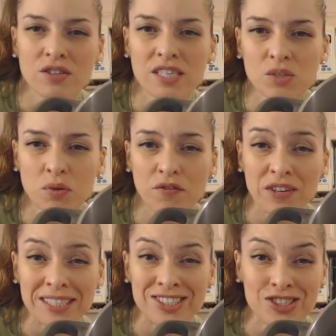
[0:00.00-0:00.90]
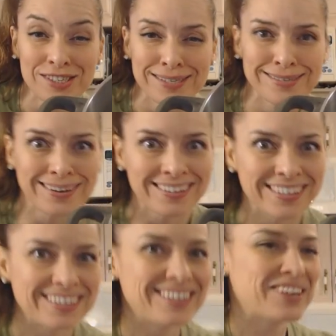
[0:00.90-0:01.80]
So this one fits just
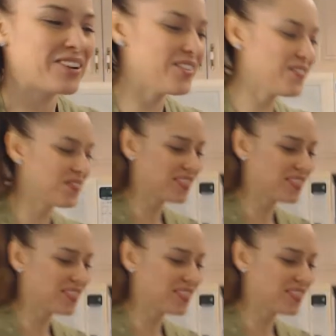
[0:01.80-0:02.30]
snugly in here.